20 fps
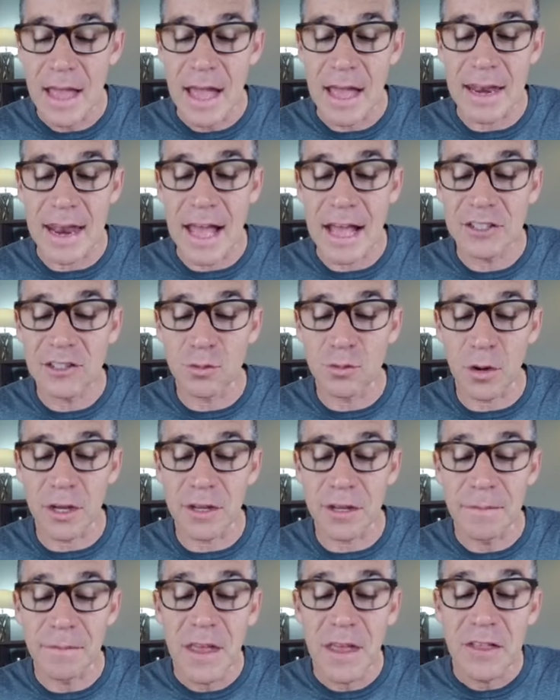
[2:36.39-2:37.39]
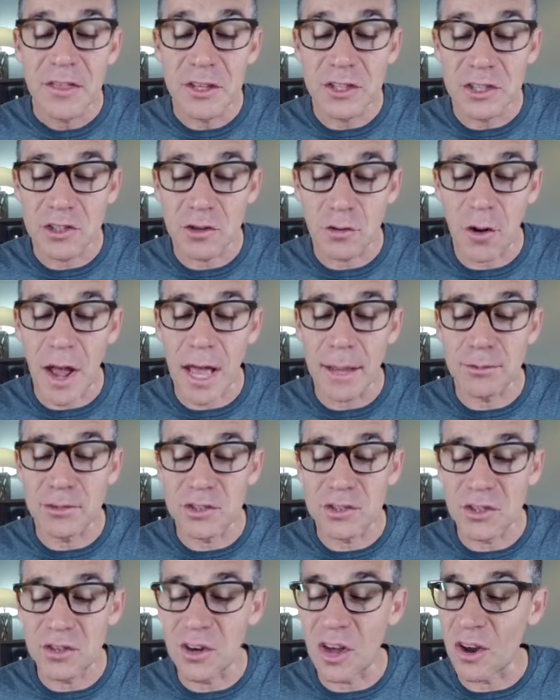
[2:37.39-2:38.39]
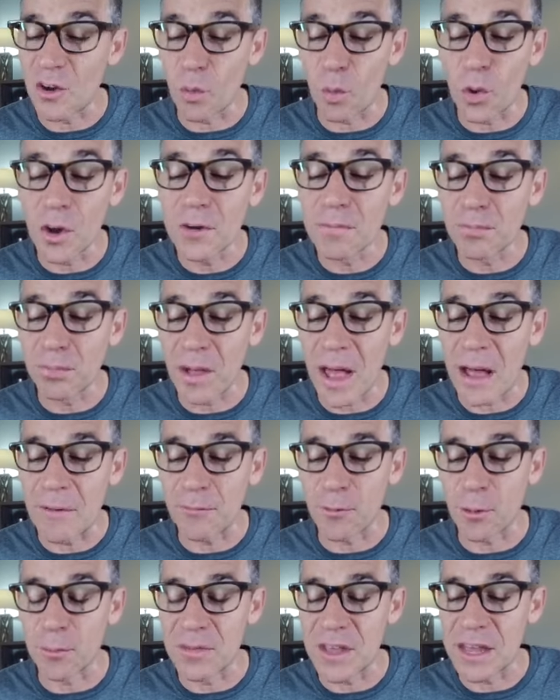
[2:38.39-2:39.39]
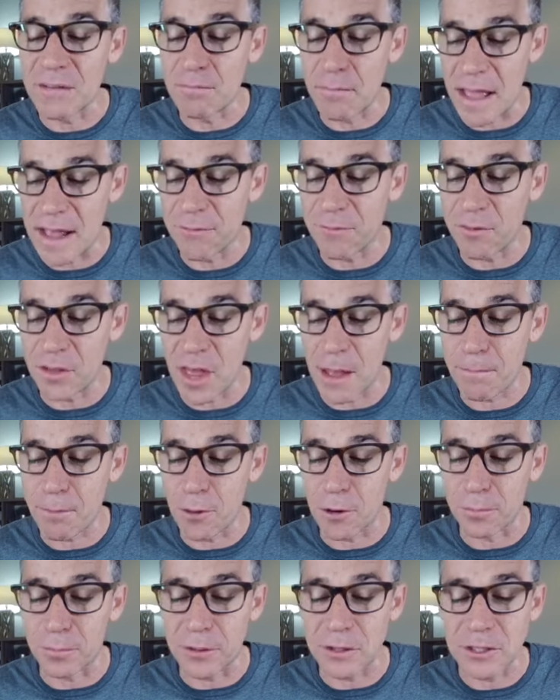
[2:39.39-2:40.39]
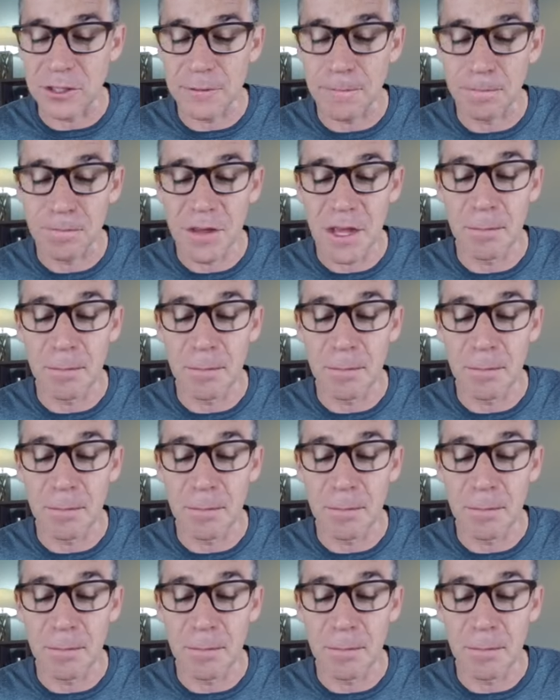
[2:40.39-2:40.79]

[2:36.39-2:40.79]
And Ezra the scribe stood on a wooden platform they had made for that purpose.